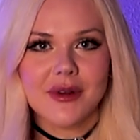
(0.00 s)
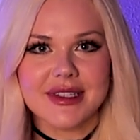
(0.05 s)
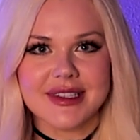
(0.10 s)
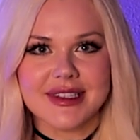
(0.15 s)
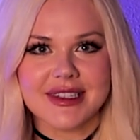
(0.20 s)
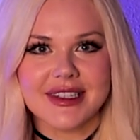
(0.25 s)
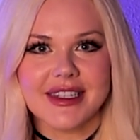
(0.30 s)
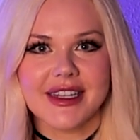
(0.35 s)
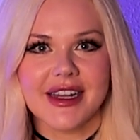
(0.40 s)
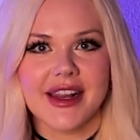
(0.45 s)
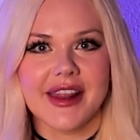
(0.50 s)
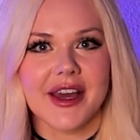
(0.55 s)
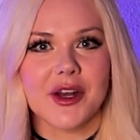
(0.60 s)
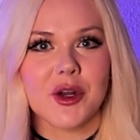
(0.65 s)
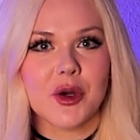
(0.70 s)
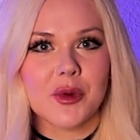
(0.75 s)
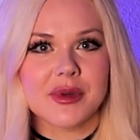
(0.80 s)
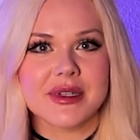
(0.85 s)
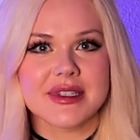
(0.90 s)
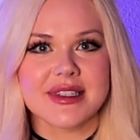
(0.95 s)
is it
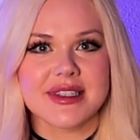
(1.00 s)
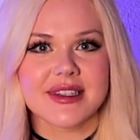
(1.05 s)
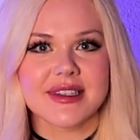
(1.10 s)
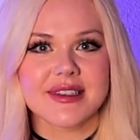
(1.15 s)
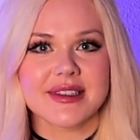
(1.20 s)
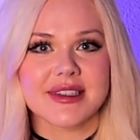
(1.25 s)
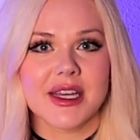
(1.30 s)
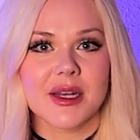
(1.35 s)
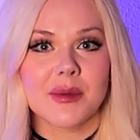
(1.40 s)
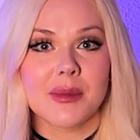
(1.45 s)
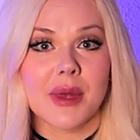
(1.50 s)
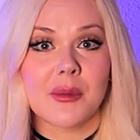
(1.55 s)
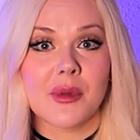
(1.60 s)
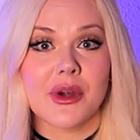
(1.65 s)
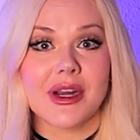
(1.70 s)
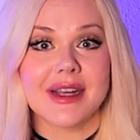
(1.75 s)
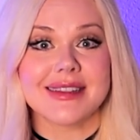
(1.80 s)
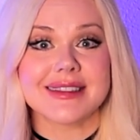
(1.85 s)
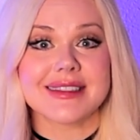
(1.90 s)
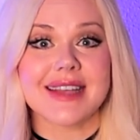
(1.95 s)
that opera singers can
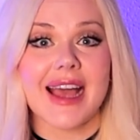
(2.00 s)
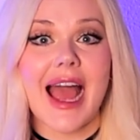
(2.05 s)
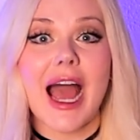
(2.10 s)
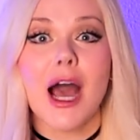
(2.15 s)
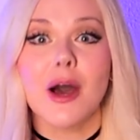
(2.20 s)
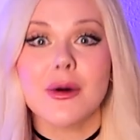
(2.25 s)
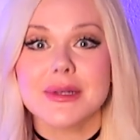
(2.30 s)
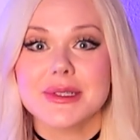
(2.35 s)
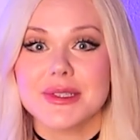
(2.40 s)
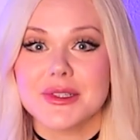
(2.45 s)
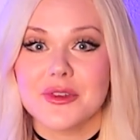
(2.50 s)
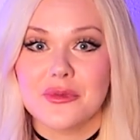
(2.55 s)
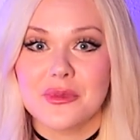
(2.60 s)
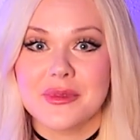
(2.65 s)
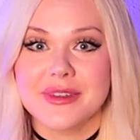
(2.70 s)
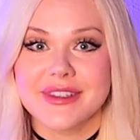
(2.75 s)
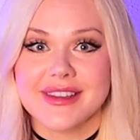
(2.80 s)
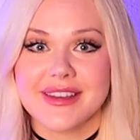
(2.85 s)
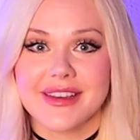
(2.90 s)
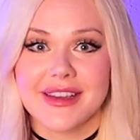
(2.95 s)
memorize hours of
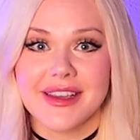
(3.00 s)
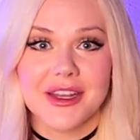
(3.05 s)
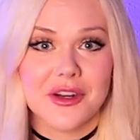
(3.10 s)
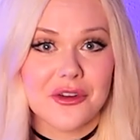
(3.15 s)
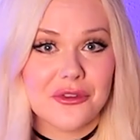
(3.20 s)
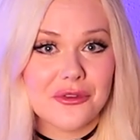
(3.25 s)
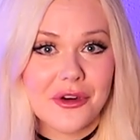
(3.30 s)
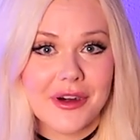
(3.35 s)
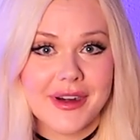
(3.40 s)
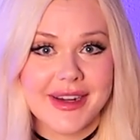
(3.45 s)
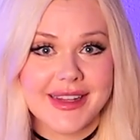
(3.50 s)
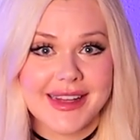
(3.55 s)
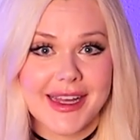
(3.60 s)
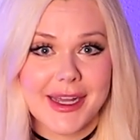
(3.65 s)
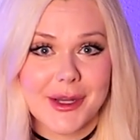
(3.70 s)
music in a foreign